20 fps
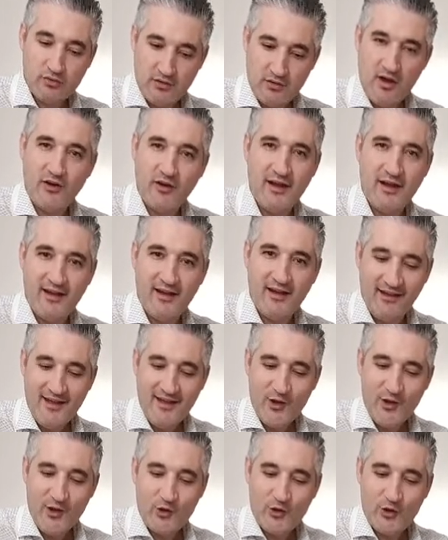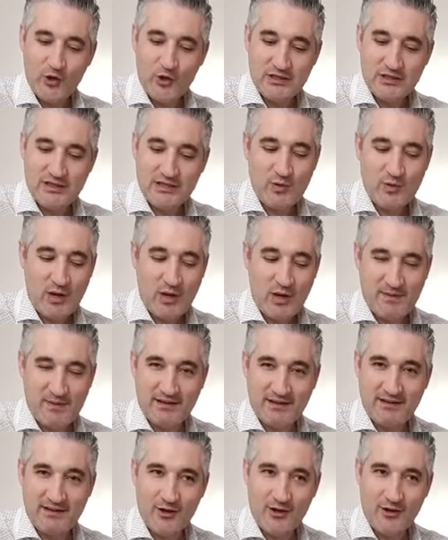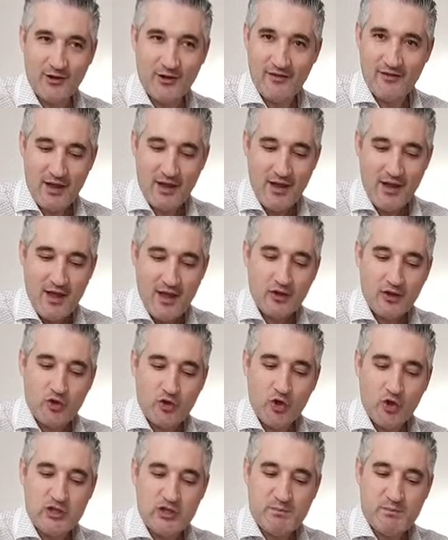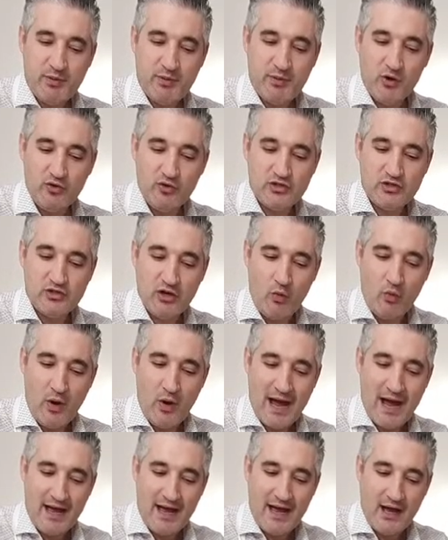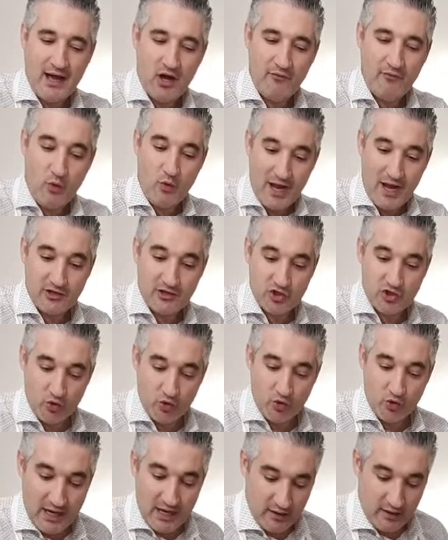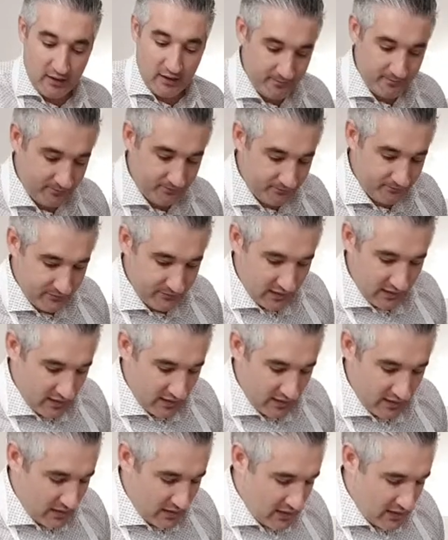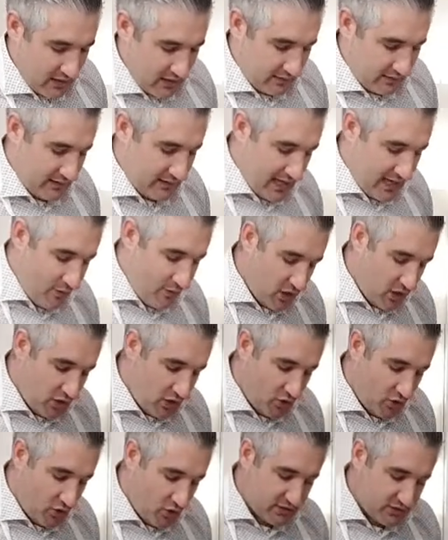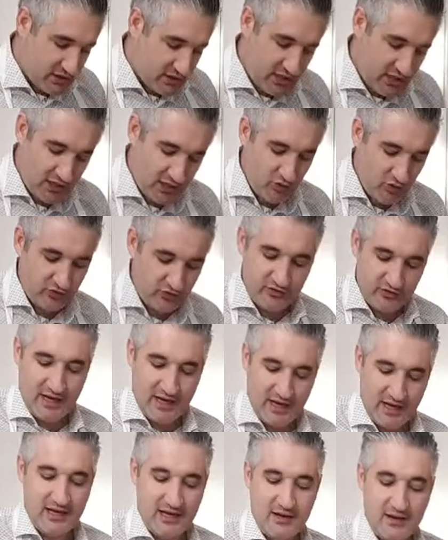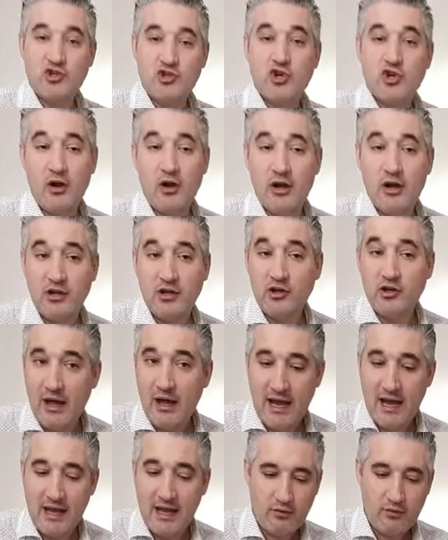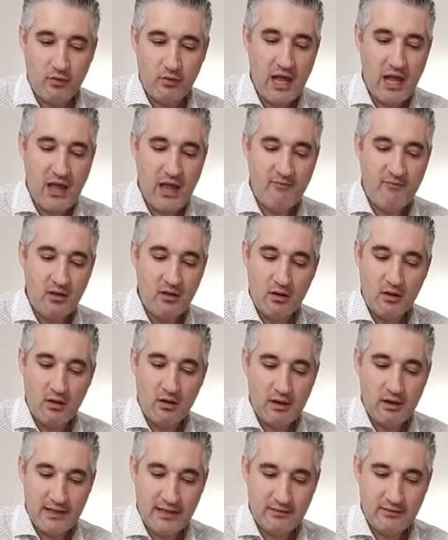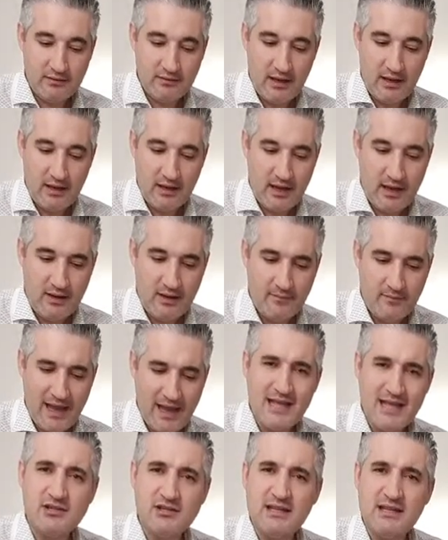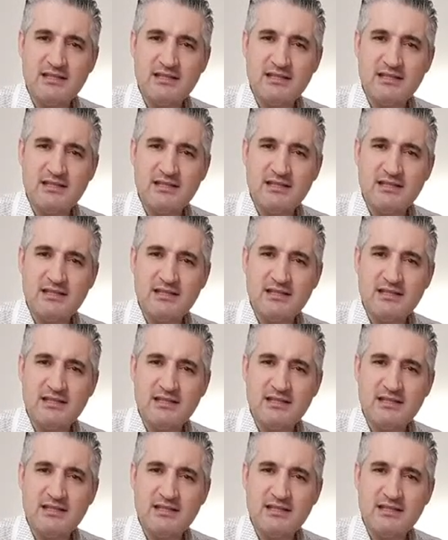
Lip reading: Oh, yeah. This must be the coffee. 2 spoons of white sugar. Then you can use any chocolate you like. We have milk and hazelnut.